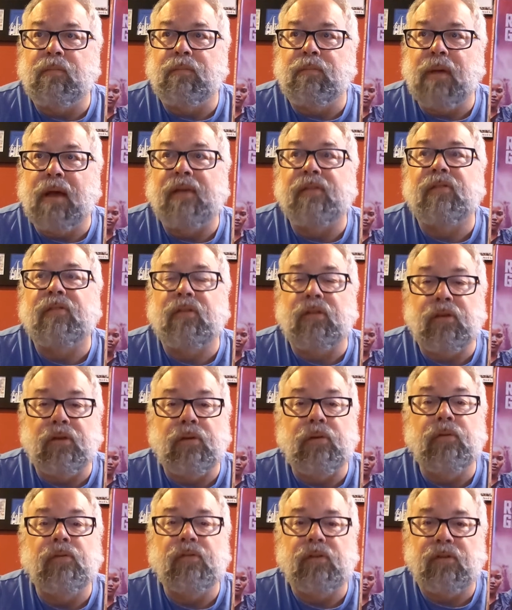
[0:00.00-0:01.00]
best
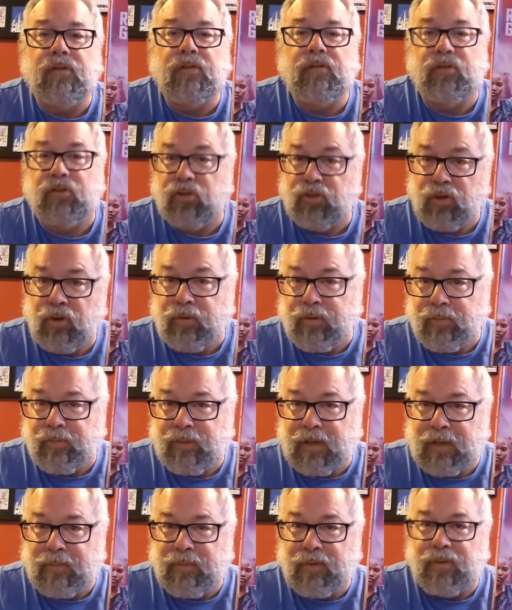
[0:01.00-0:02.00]
use is to show to
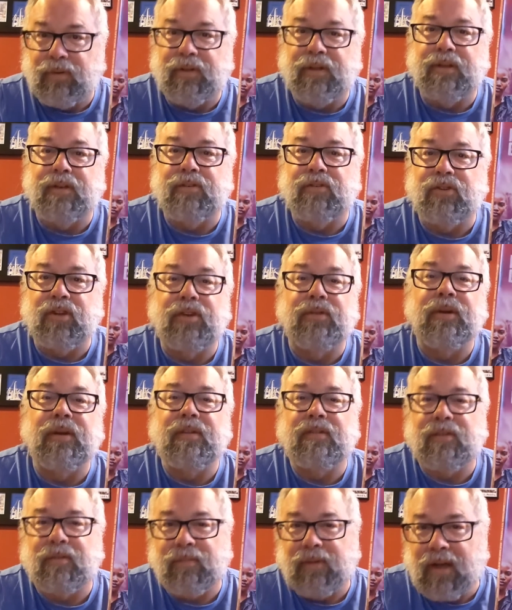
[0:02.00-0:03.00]
people and
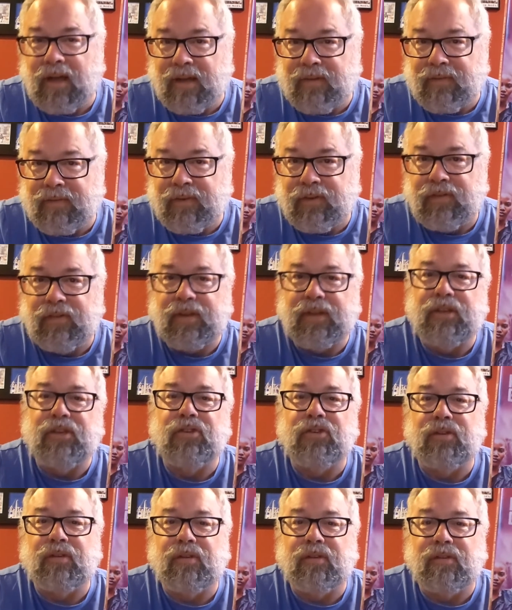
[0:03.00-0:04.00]
generate some
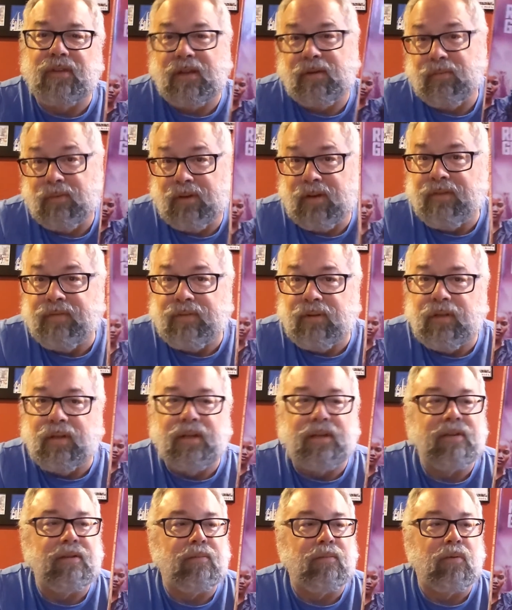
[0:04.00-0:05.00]
conversations. I would definitely
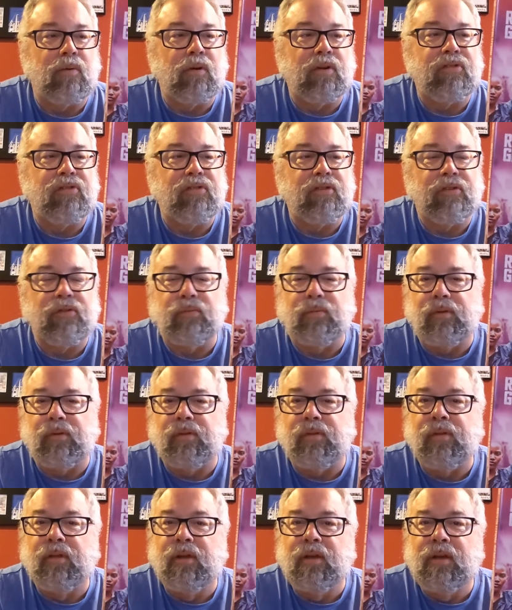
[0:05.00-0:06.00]
like to watch this
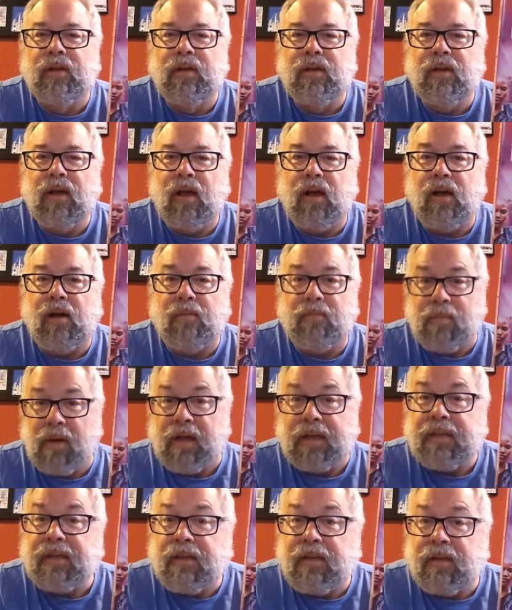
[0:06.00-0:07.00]
with
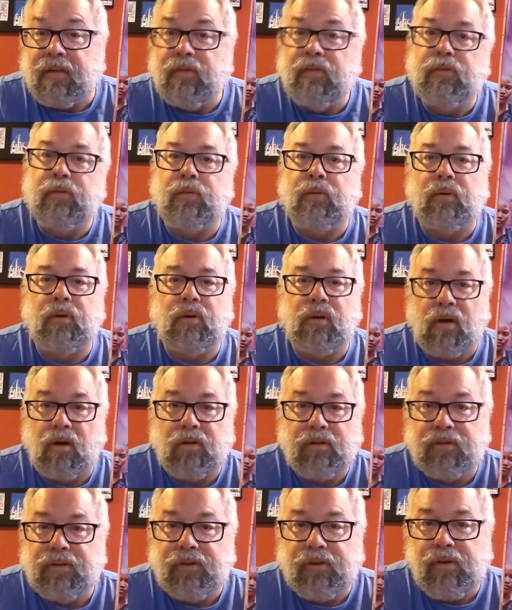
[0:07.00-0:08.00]
my kids who are
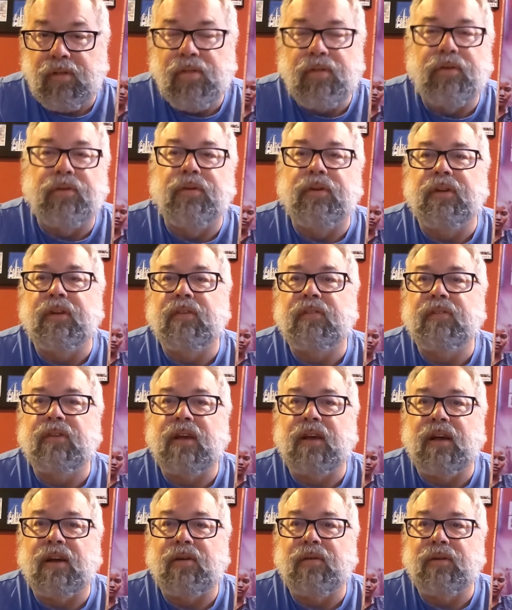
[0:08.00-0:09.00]
all in their 30s
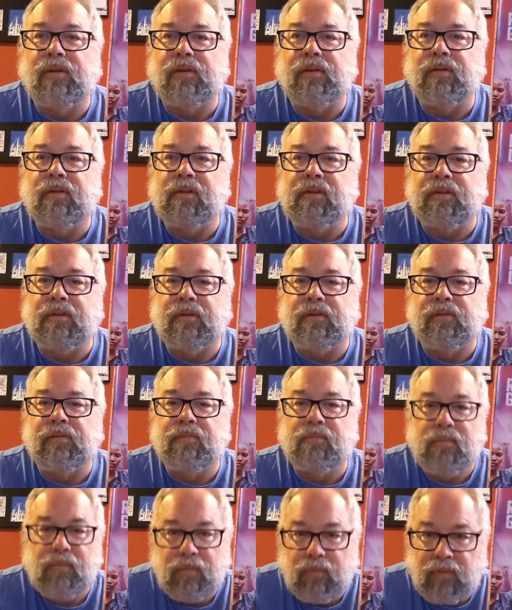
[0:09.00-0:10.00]
now and, you know,